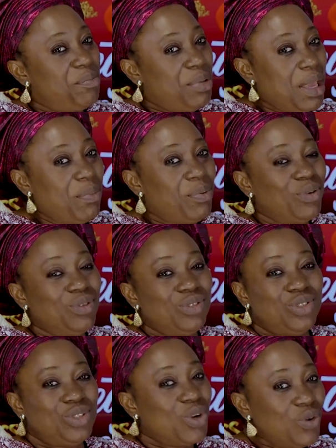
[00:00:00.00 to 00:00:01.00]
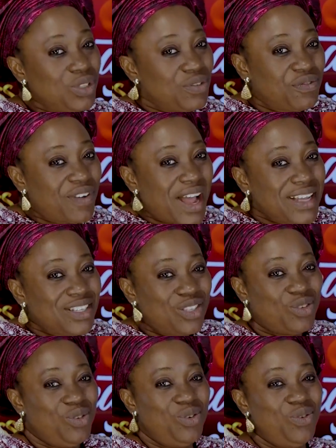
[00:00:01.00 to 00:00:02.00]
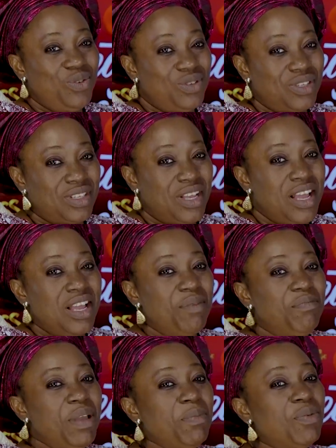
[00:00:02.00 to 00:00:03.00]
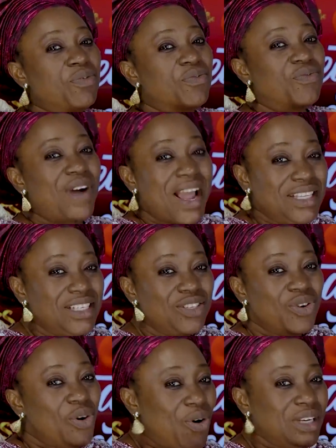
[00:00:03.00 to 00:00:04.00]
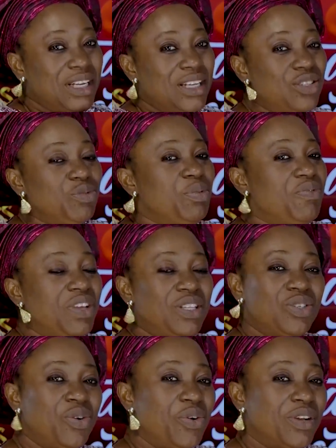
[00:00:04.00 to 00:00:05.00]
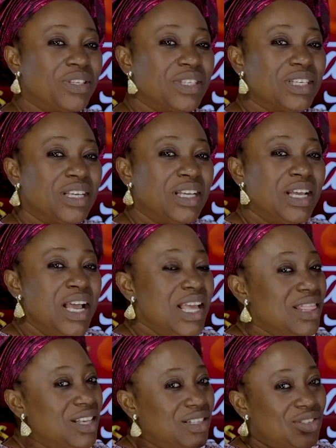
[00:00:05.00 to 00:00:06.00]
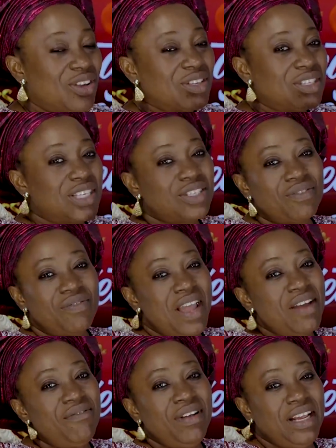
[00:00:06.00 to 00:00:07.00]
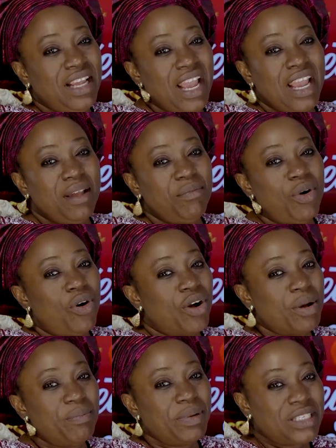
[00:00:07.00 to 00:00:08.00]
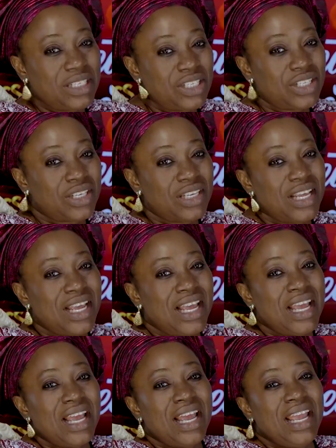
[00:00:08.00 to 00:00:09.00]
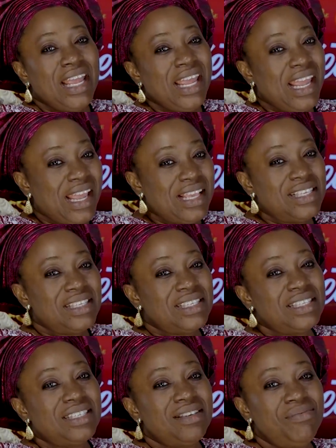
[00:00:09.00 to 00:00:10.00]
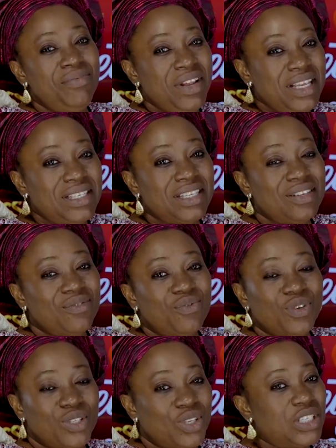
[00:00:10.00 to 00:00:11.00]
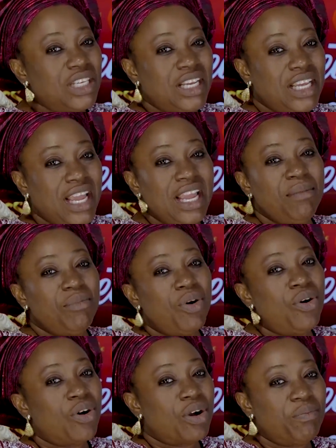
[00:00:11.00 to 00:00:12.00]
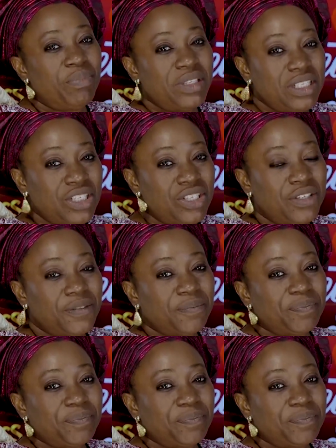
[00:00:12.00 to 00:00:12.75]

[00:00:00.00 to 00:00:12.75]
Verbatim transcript: People don't fight to lose. People fight in order to be victorious. The success of every game or competition is the reason for such a game or competition.